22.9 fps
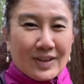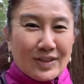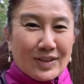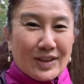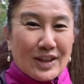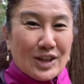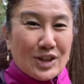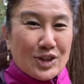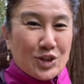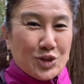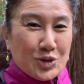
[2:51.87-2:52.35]

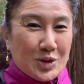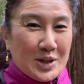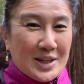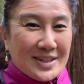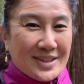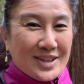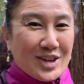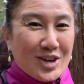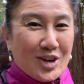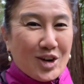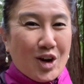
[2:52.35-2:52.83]
These
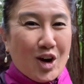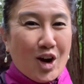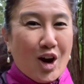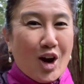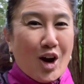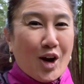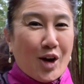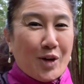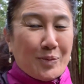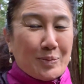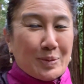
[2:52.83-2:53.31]
trees here
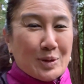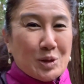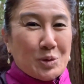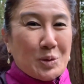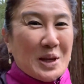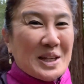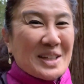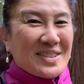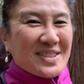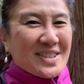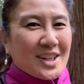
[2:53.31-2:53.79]
are
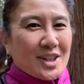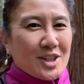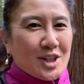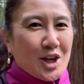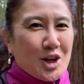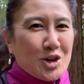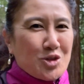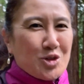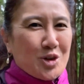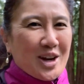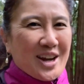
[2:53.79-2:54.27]
between
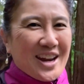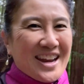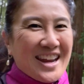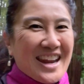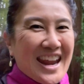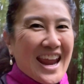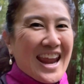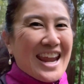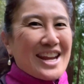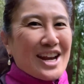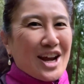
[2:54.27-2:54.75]
600 and
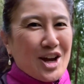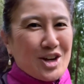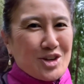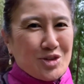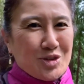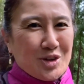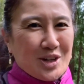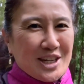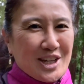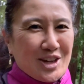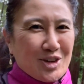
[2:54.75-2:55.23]

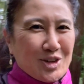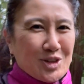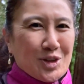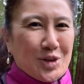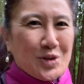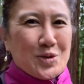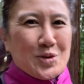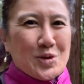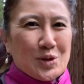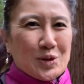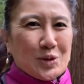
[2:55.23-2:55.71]
800 years
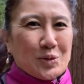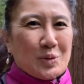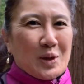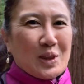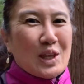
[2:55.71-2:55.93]
old,